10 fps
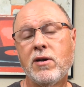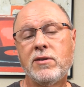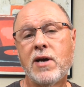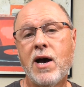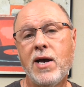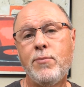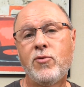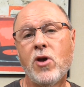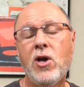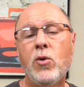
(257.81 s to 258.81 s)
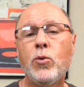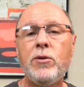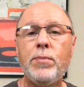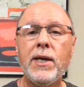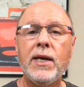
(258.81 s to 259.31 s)
times
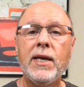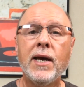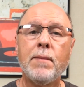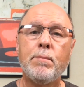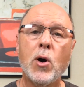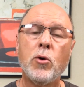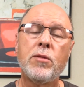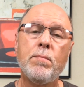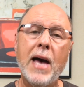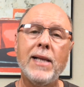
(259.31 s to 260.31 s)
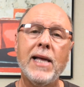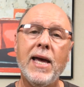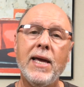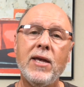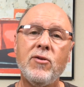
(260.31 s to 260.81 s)
would be both
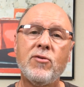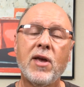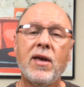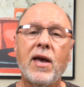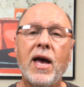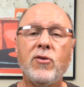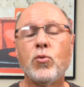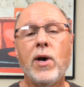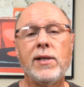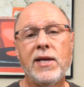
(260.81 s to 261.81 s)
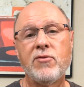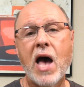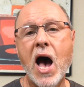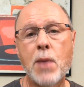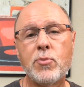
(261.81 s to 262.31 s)
ballets as well as
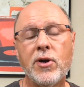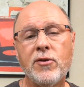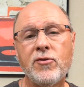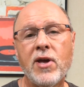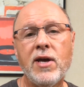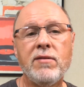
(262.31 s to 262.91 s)
operas.